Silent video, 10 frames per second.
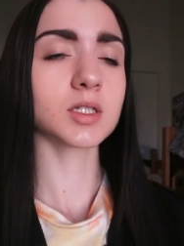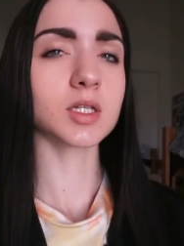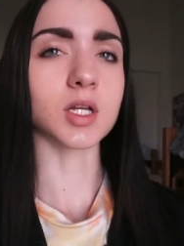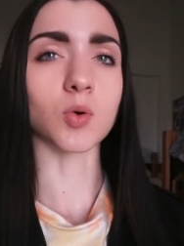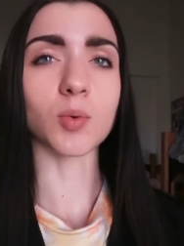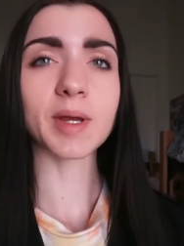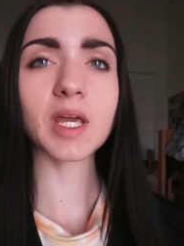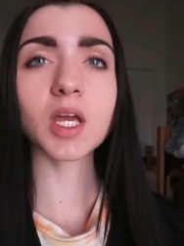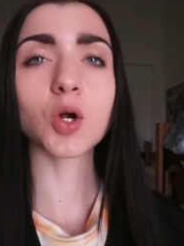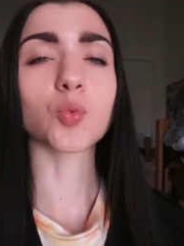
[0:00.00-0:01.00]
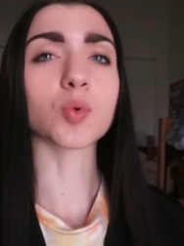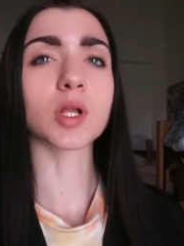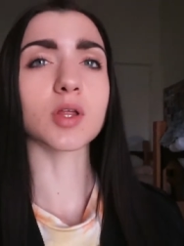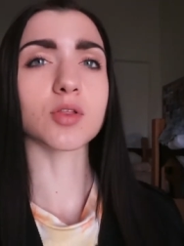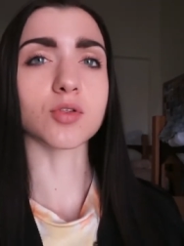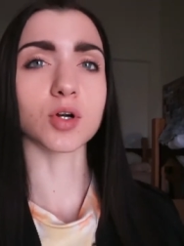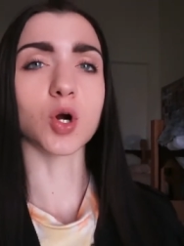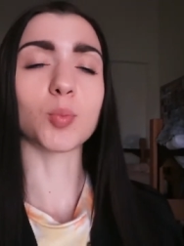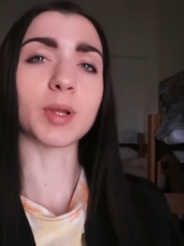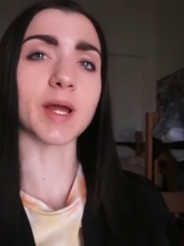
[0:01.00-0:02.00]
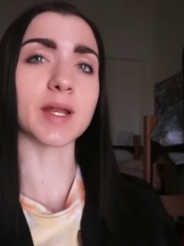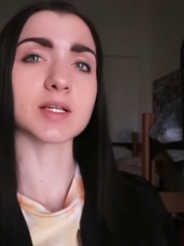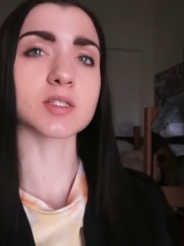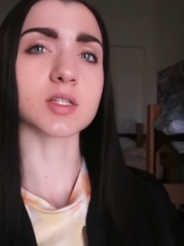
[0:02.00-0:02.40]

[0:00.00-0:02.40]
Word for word: you know, we're making it really thorough planning so